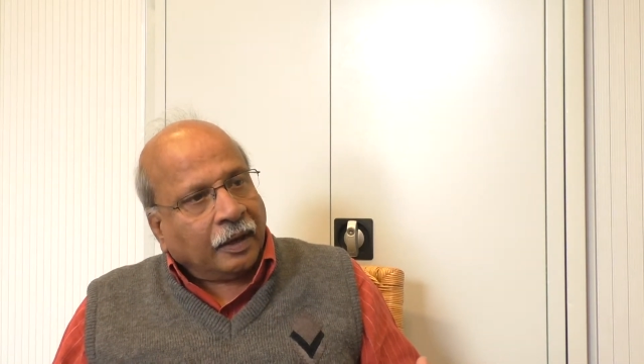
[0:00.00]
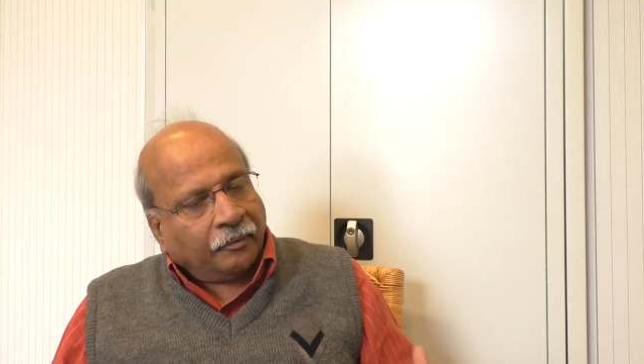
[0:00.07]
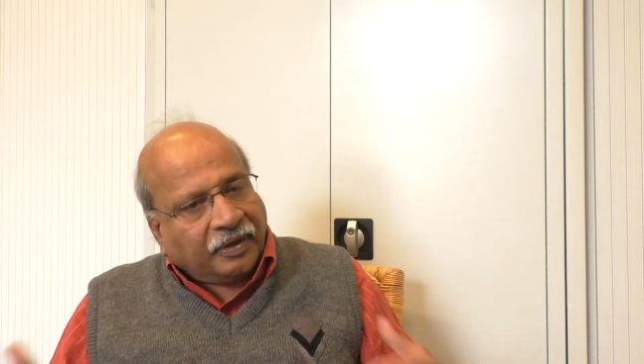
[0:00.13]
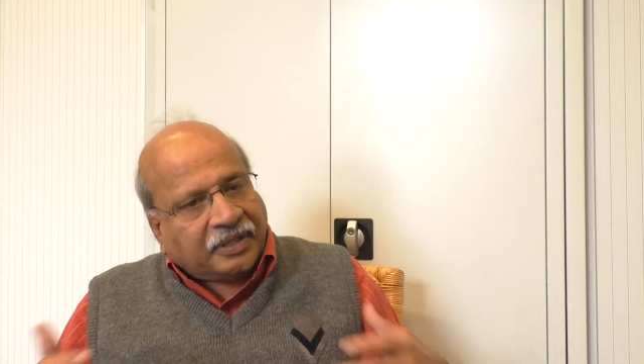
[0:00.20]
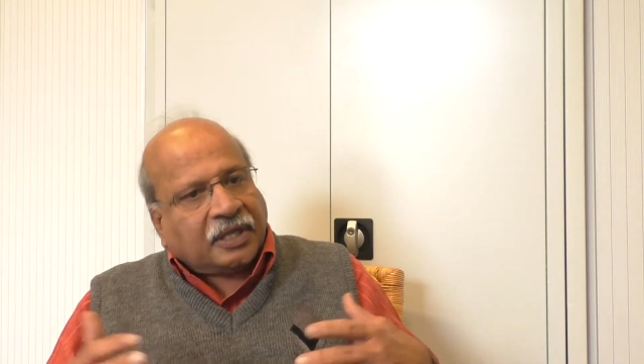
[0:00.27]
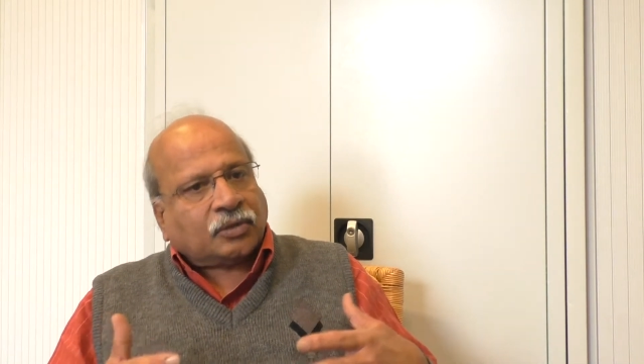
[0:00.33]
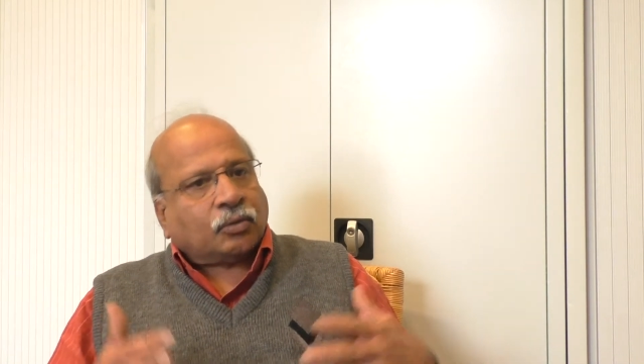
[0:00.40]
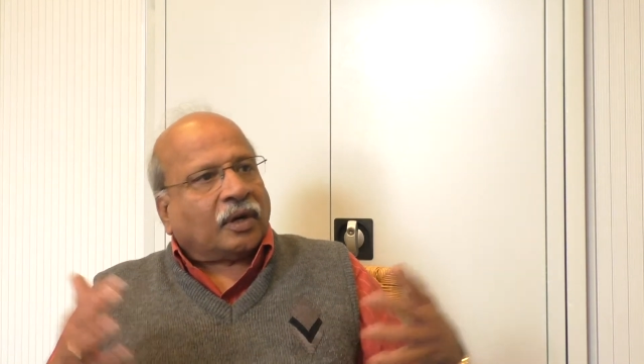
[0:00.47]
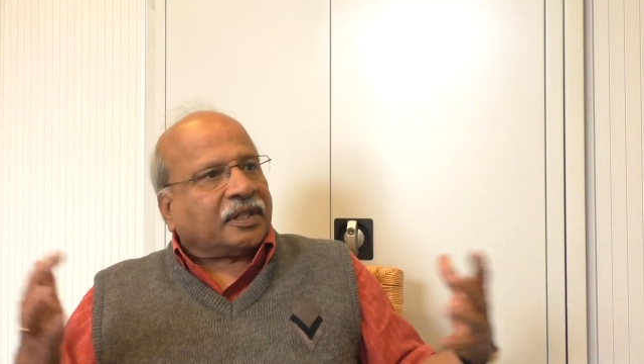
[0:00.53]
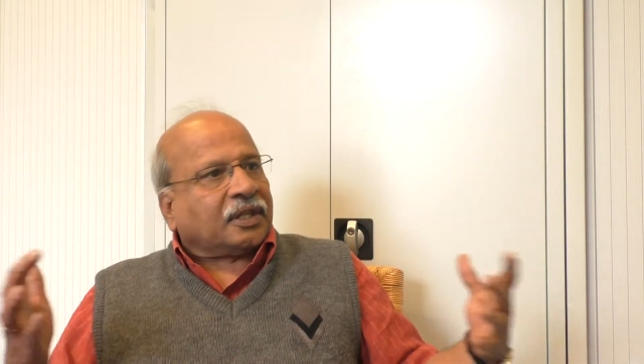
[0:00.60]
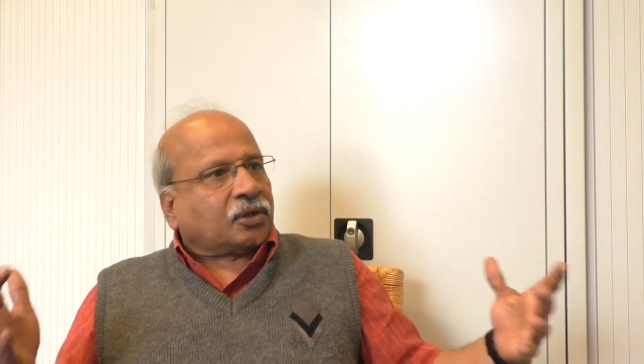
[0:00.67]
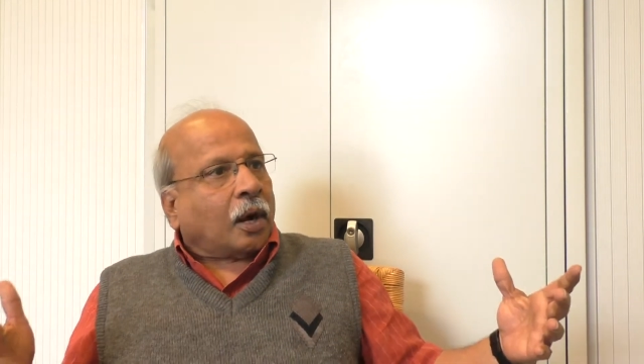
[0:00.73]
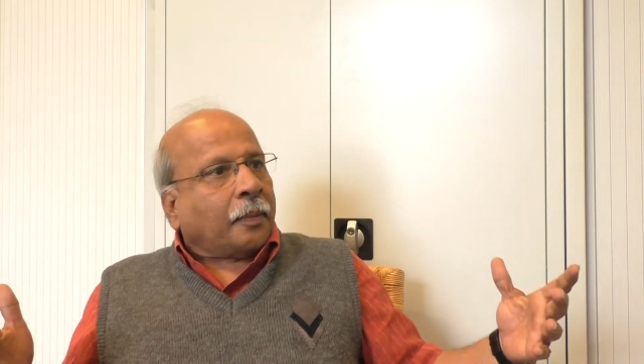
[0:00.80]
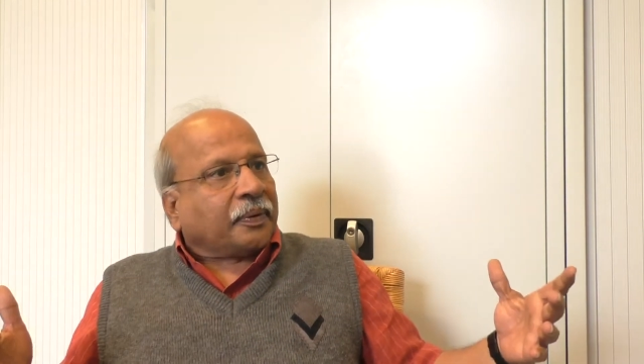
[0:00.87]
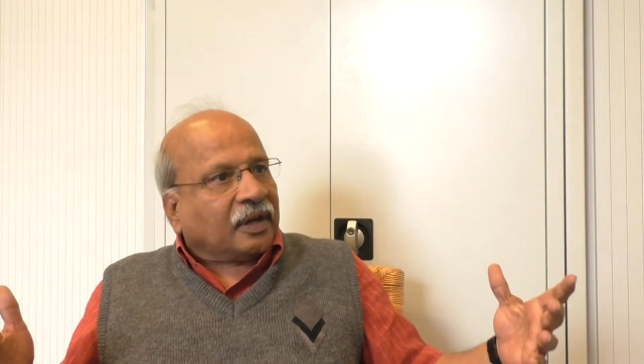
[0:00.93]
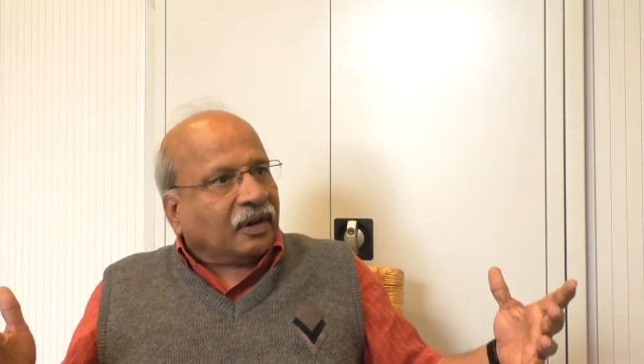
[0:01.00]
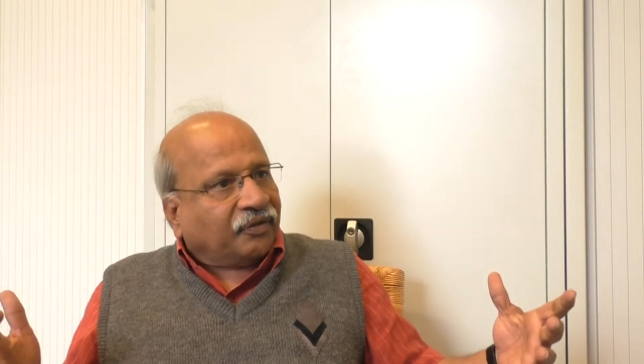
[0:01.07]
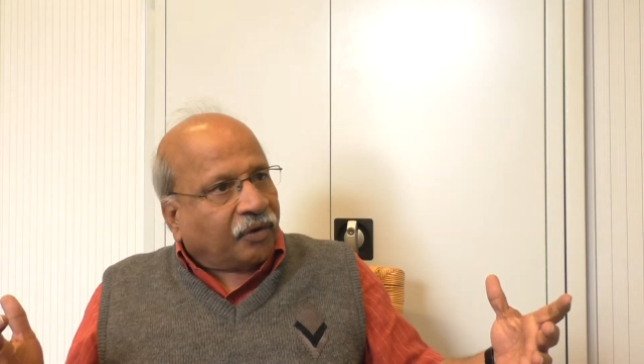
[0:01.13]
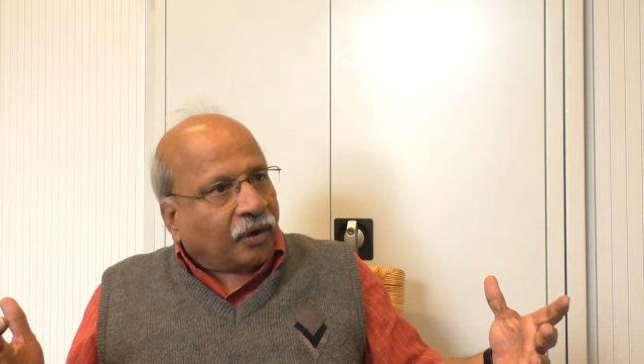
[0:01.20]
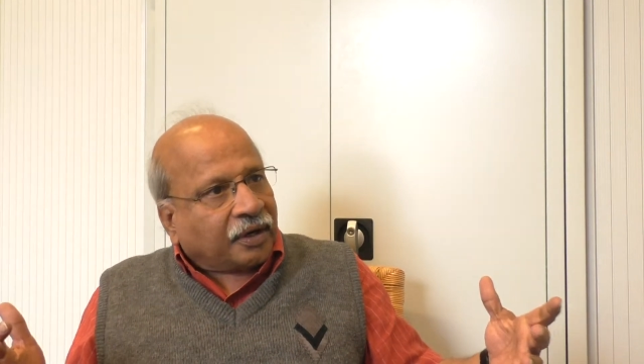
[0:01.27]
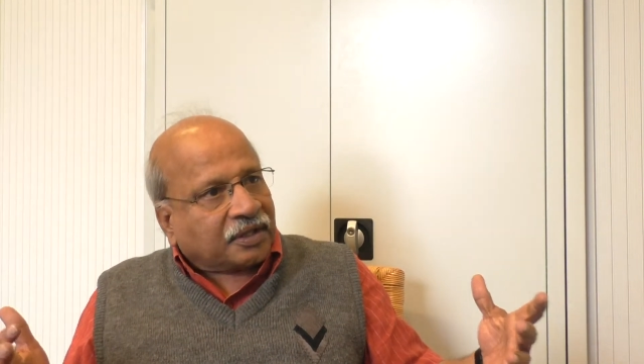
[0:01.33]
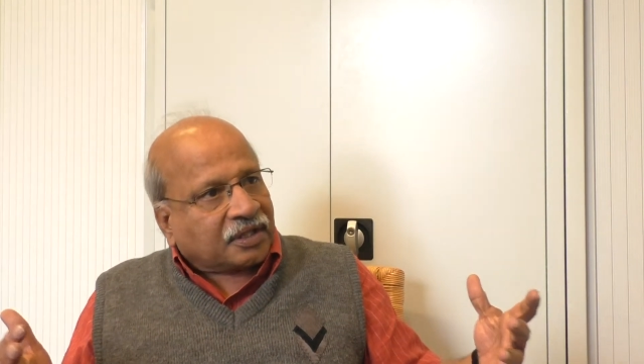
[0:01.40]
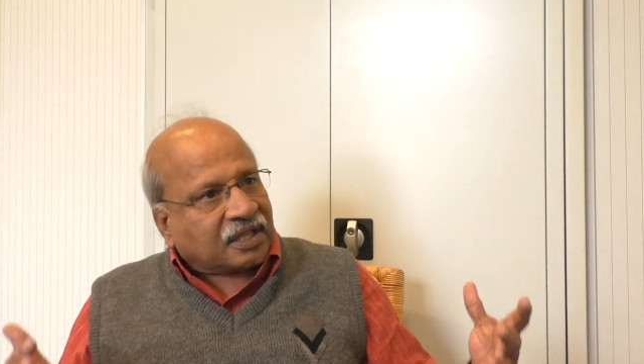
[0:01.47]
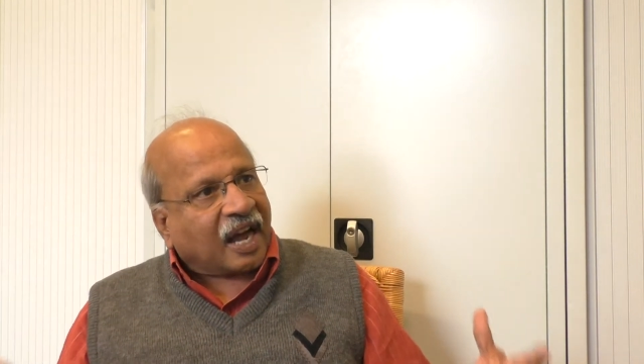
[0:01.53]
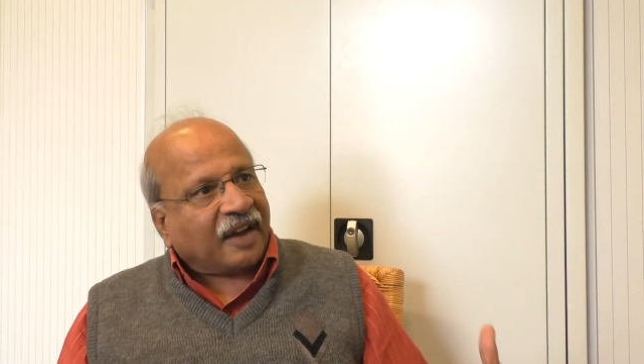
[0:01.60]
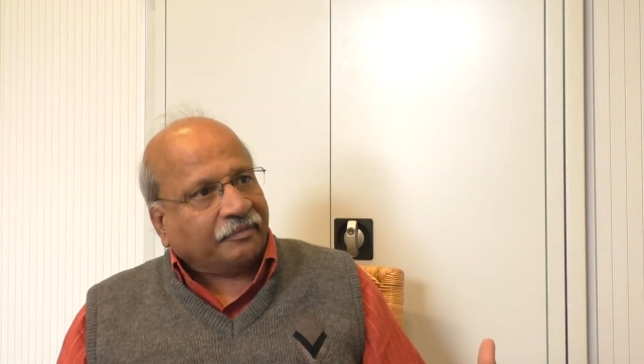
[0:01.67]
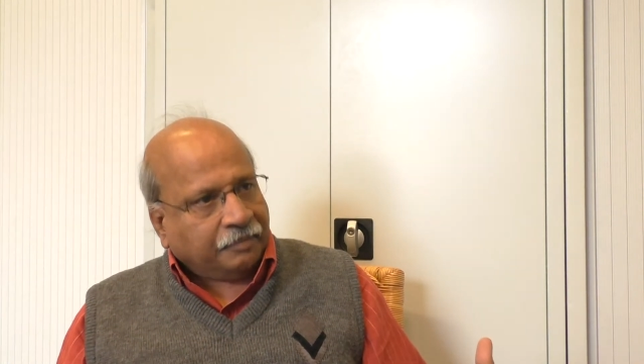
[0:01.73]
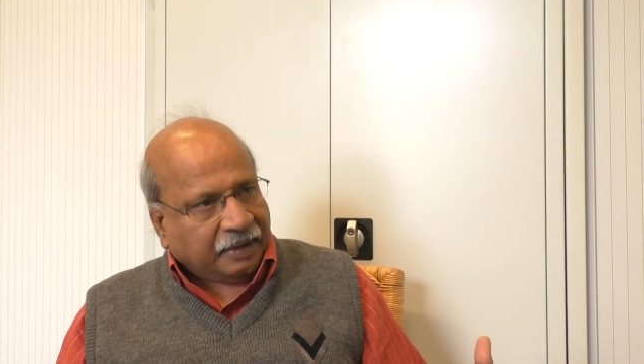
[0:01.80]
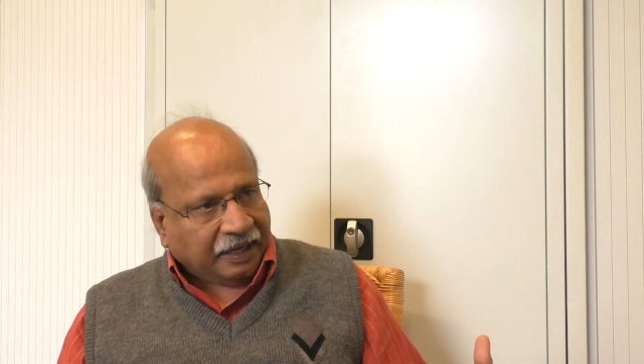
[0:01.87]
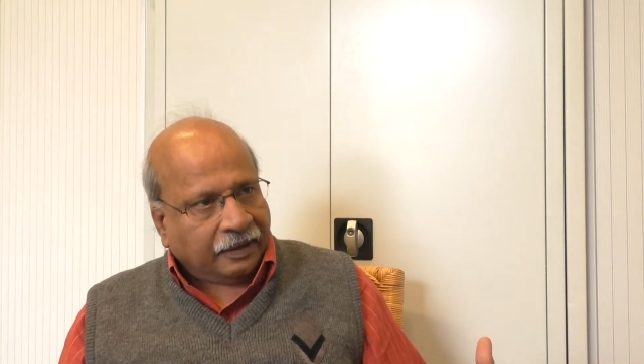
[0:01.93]
which is what the tropical forests
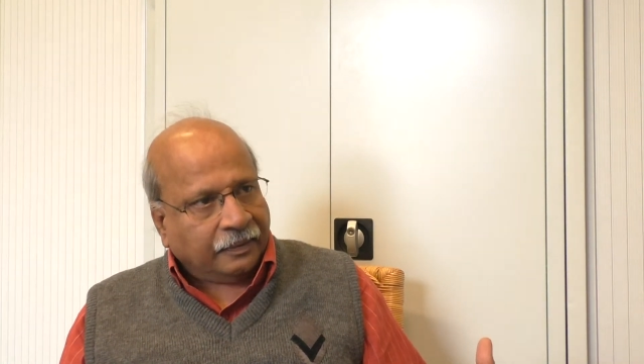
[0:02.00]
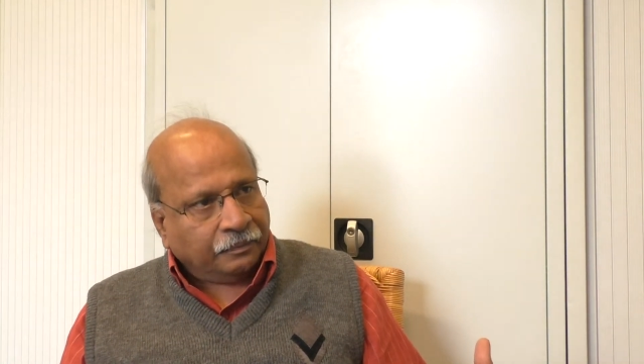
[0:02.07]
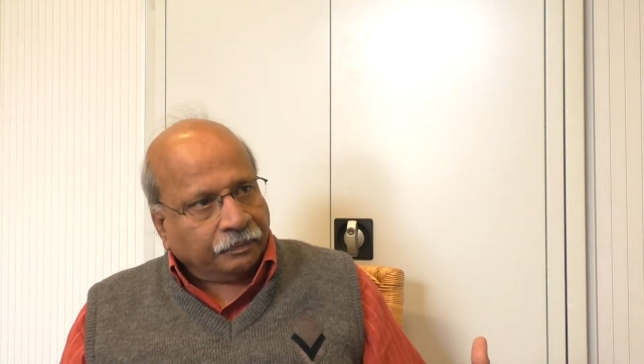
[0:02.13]
have been.